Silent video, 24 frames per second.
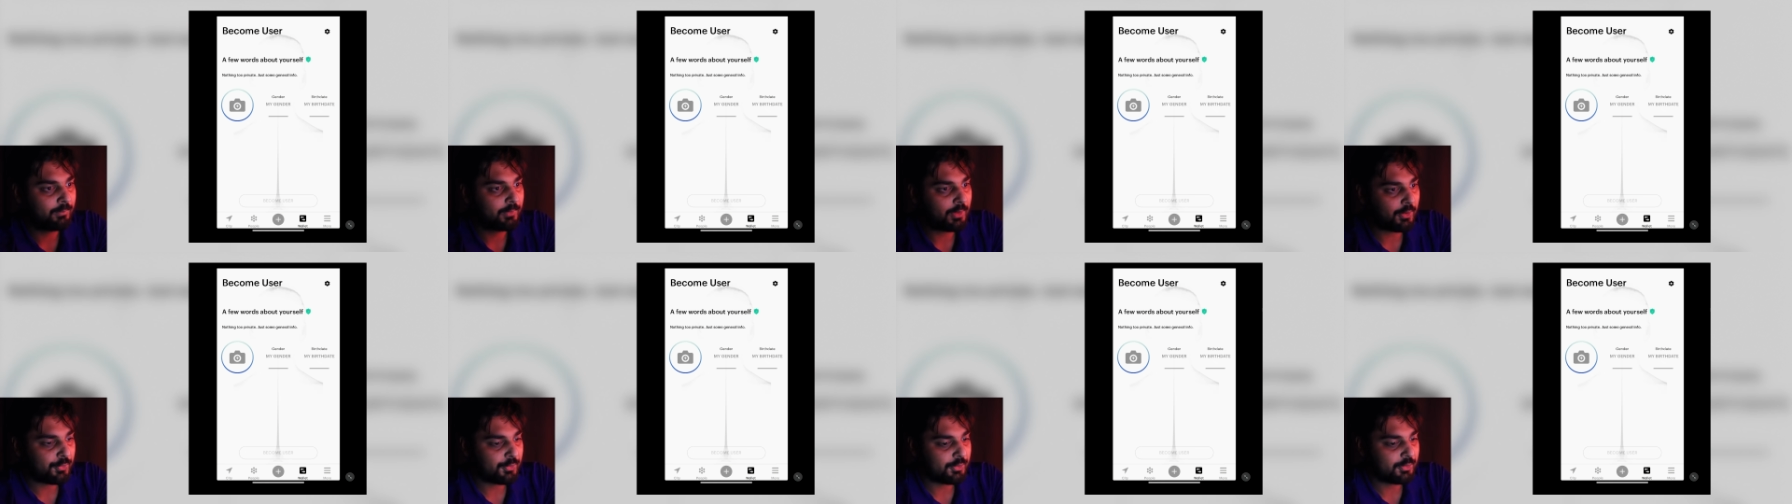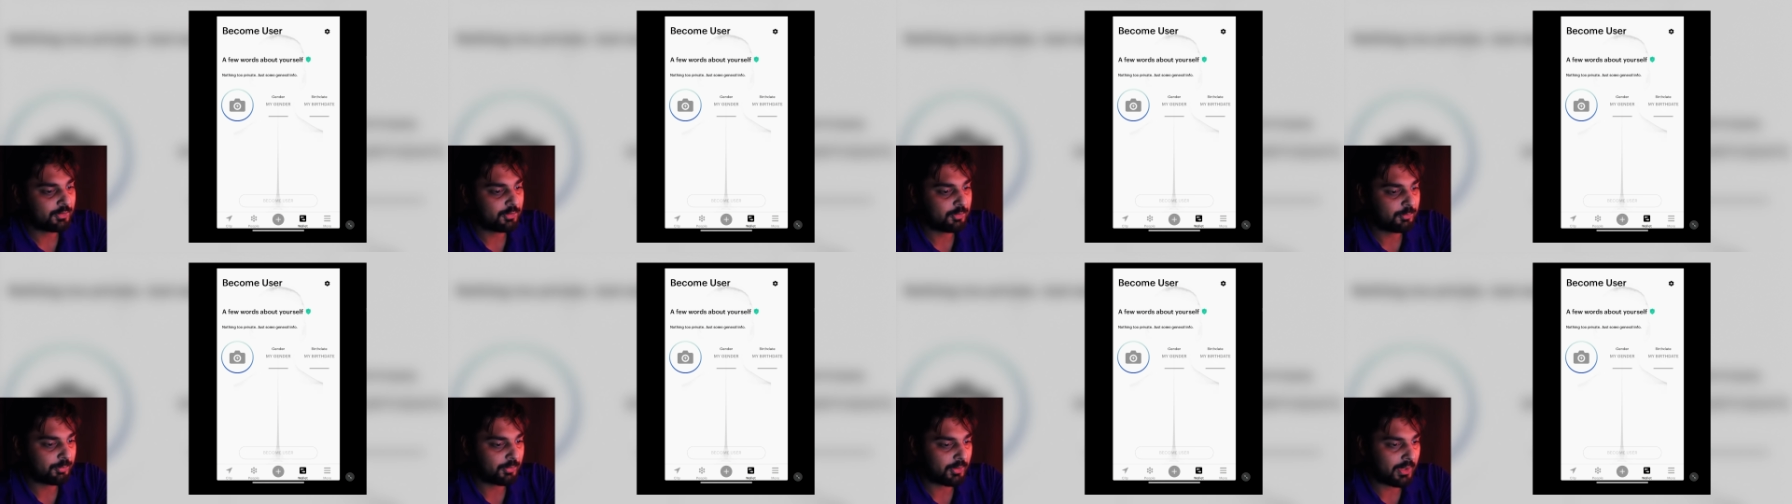nothing
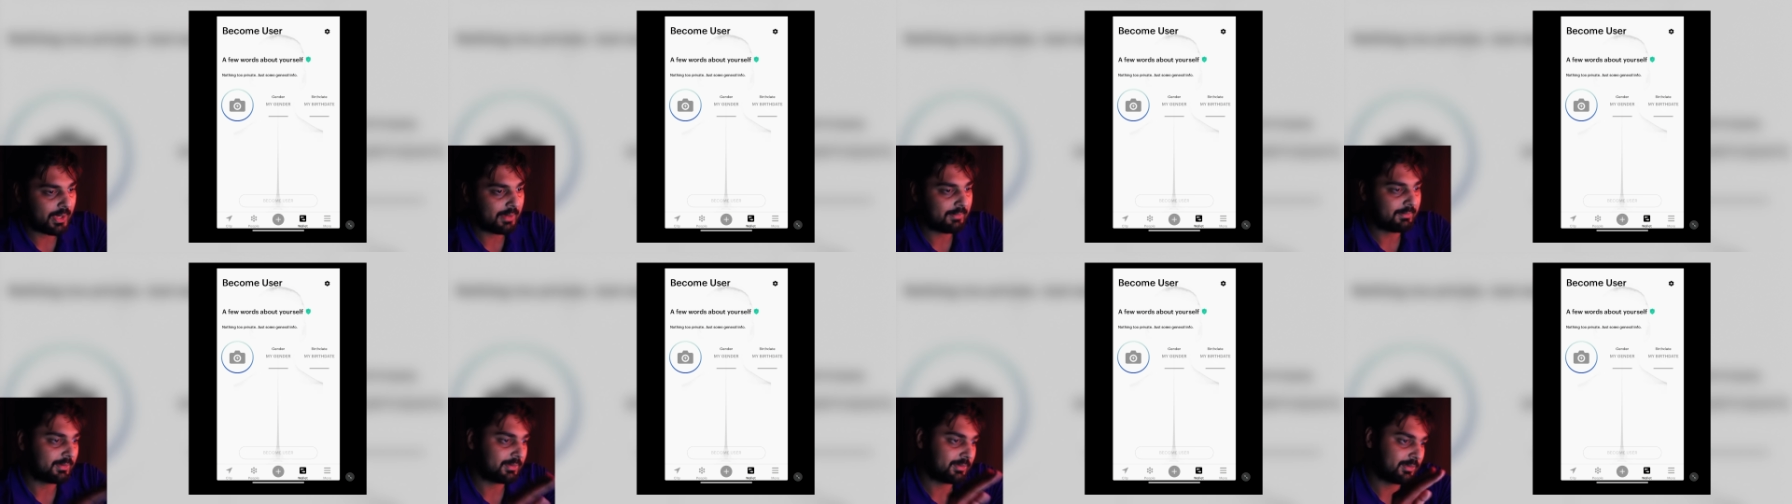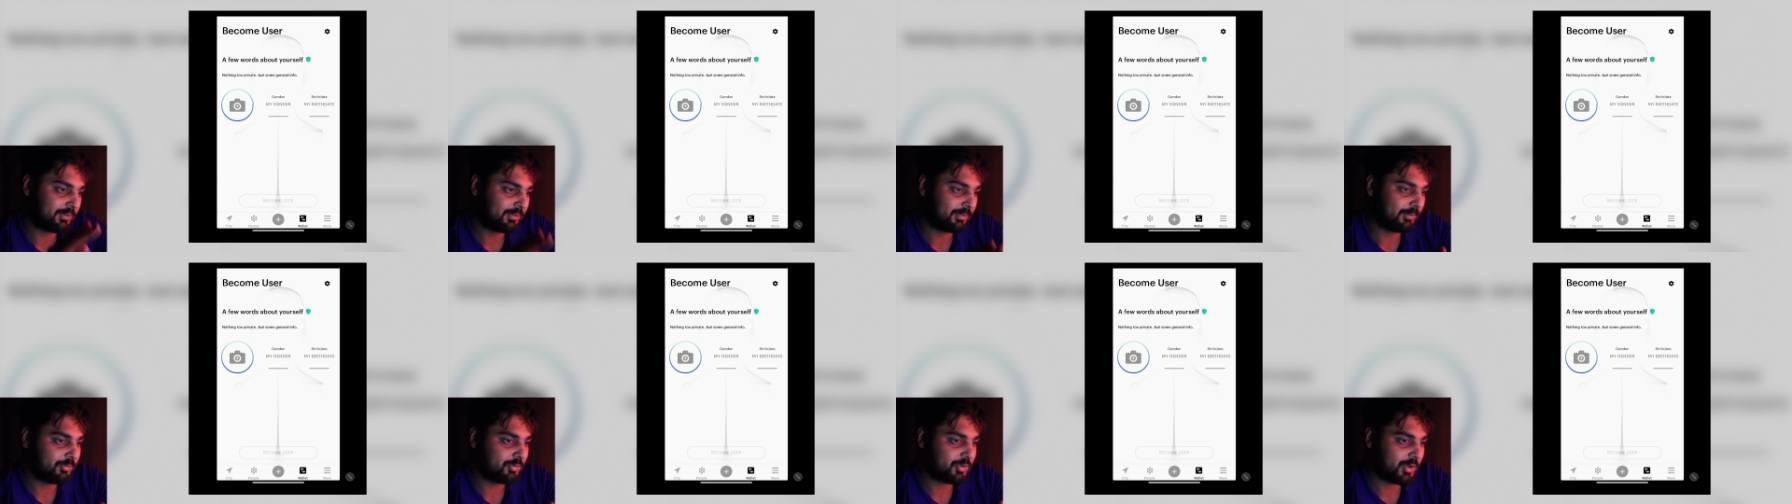too private,
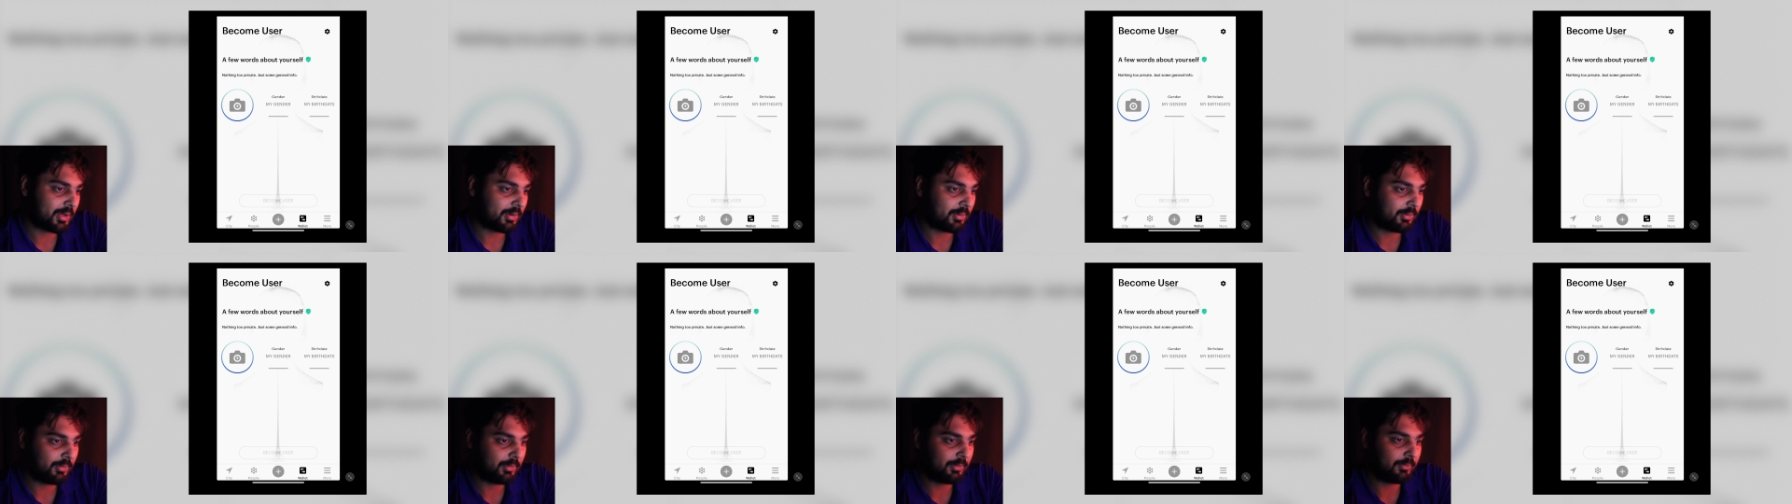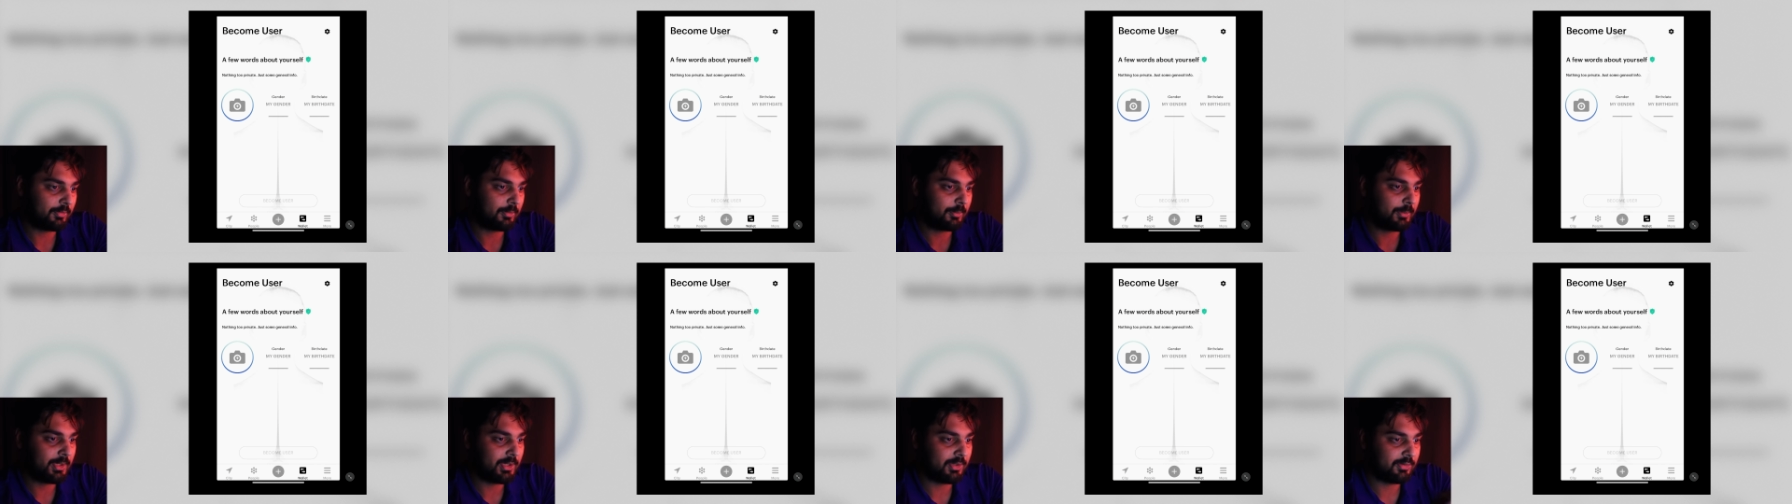just some general
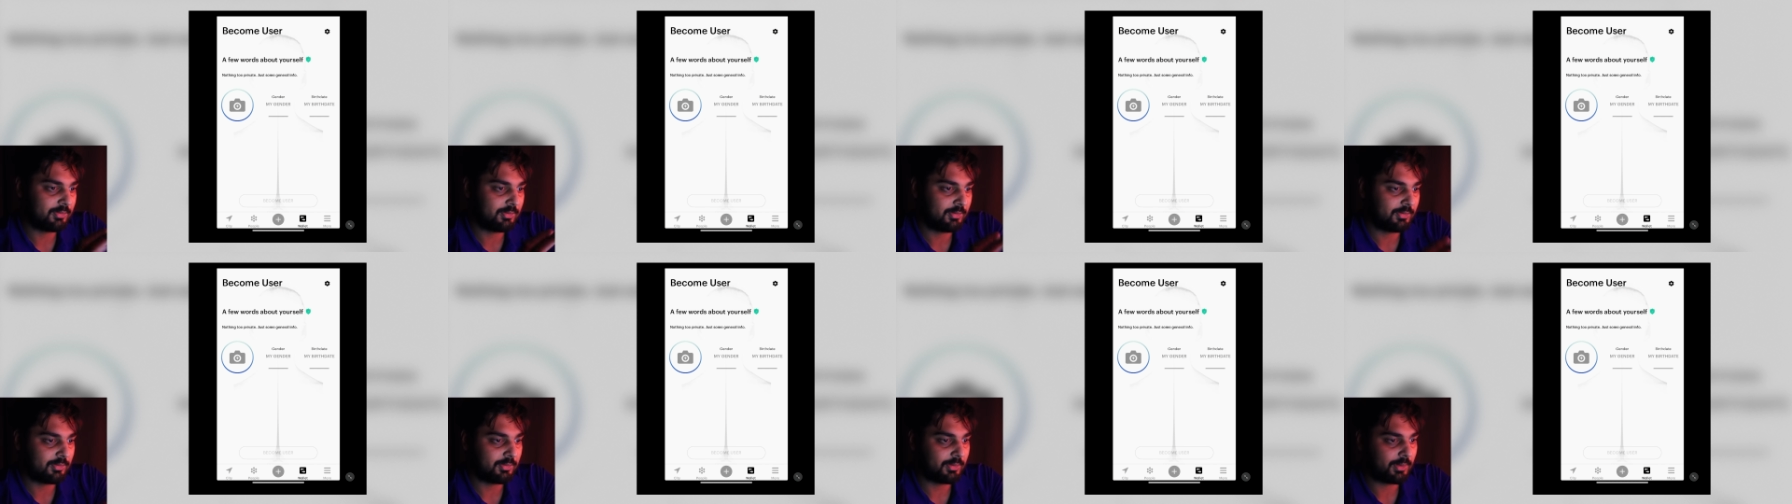information.